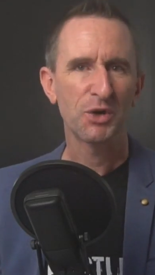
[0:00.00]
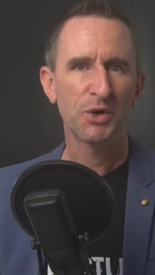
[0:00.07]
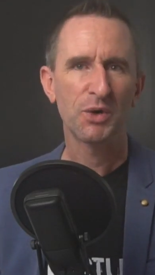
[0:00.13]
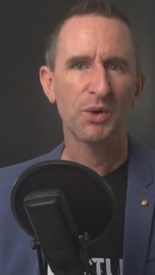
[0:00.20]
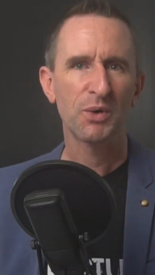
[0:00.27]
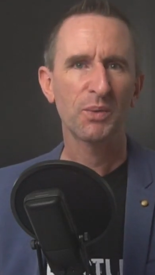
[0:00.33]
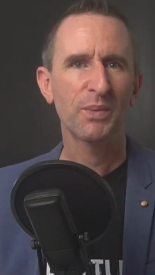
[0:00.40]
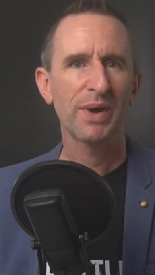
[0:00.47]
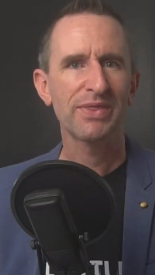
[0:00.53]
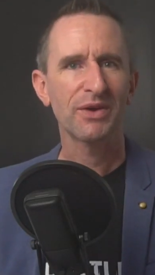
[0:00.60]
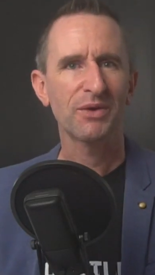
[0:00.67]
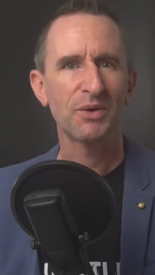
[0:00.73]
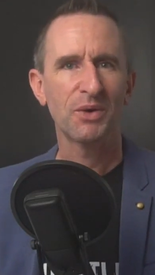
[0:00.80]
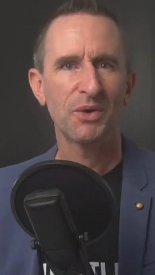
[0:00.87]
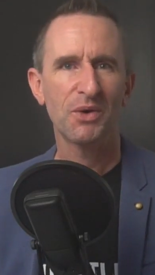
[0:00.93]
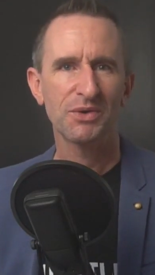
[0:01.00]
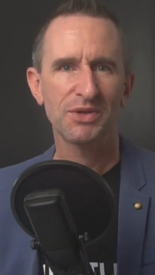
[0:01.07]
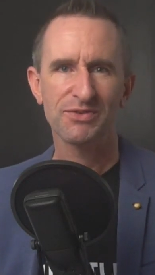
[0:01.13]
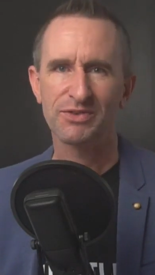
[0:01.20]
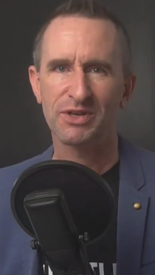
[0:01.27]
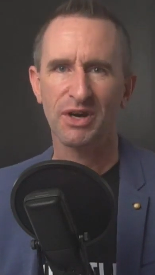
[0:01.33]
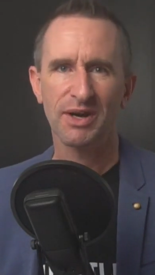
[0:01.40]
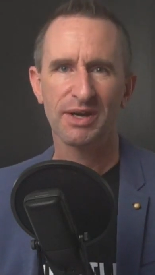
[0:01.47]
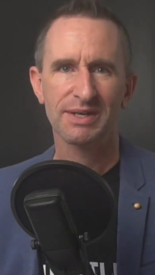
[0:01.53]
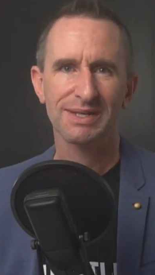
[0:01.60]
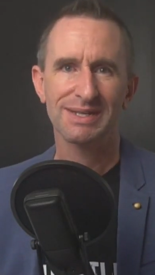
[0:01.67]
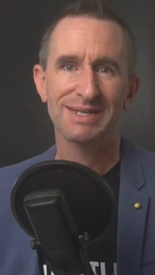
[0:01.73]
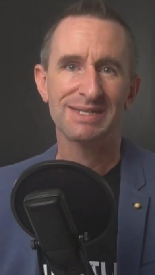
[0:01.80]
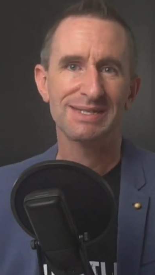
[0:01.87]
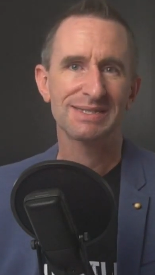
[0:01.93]
or whether all you've
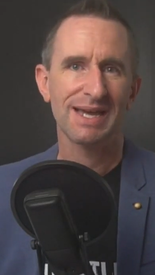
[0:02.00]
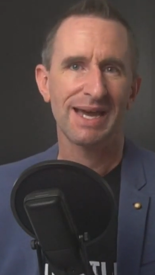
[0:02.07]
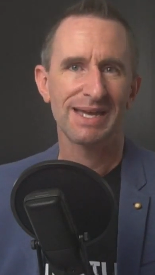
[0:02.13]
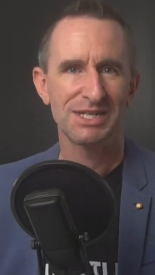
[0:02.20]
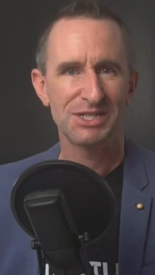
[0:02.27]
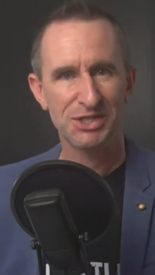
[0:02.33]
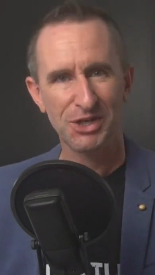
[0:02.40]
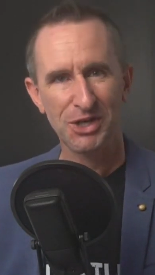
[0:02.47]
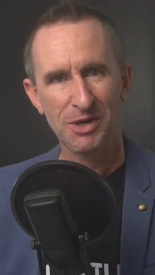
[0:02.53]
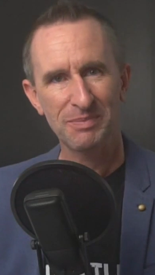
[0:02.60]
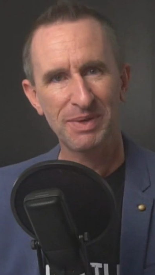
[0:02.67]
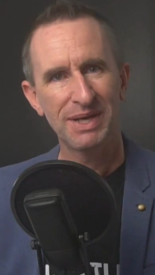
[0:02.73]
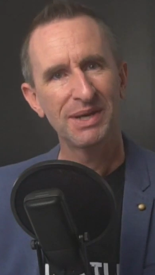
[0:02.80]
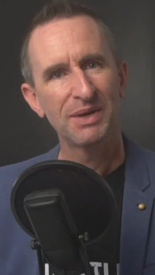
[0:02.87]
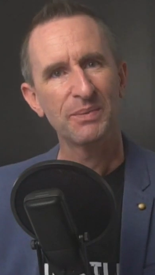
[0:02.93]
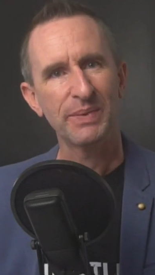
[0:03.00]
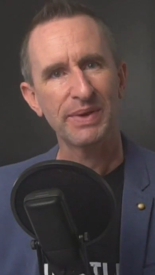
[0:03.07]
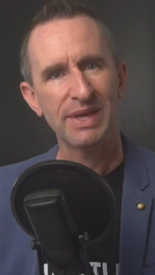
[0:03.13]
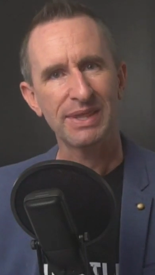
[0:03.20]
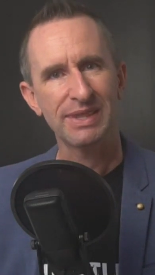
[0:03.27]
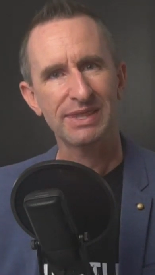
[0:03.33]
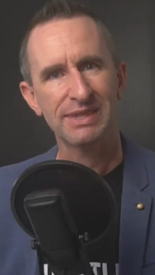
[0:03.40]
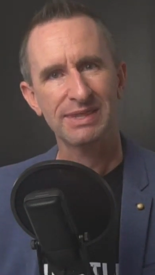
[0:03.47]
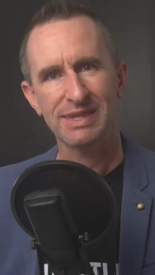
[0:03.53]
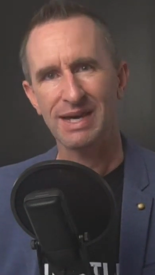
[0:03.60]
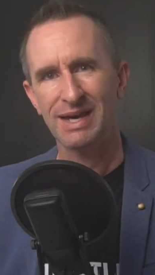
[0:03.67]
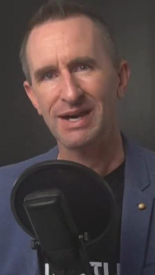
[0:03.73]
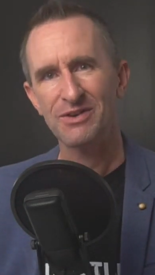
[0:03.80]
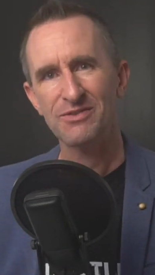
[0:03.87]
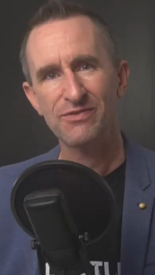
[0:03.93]
got is a job with
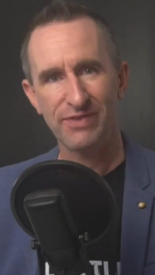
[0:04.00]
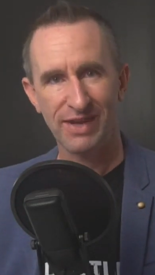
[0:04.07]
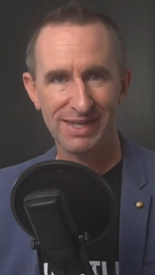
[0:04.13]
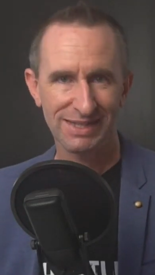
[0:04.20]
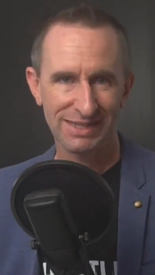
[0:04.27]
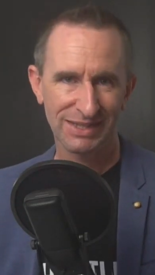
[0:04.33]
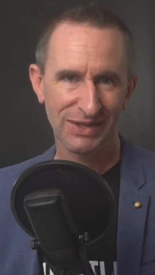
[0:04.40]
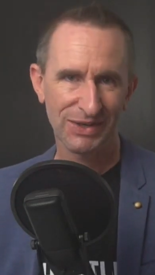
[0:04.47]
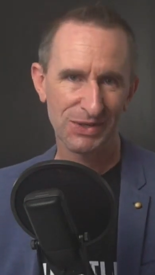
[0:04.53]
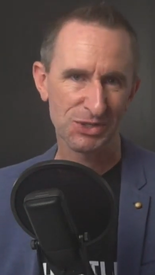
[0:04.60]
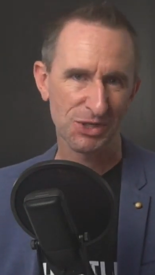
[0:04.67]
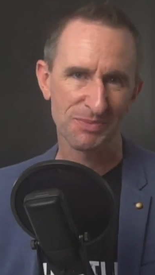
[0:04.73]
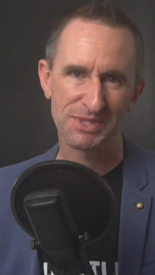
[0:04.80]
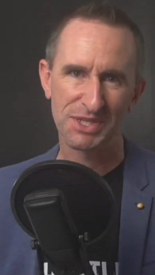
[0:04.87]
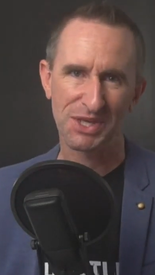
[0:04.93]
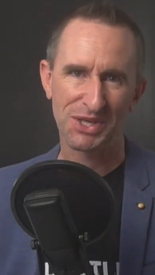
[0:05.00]
fairly low job